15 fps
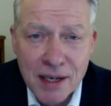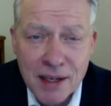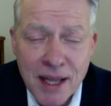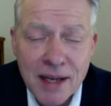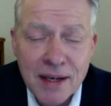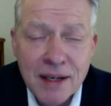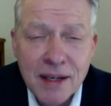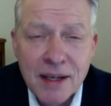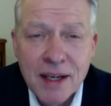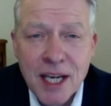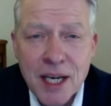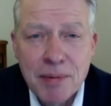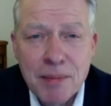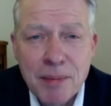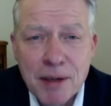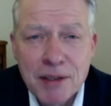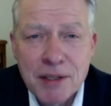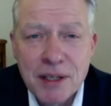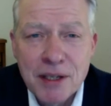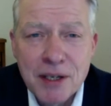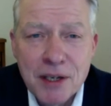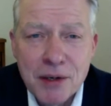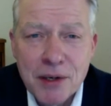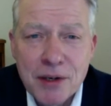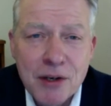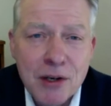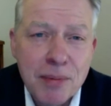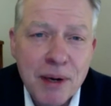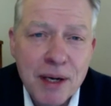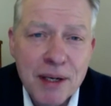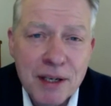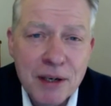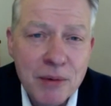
And then he promoted the New Europe idea,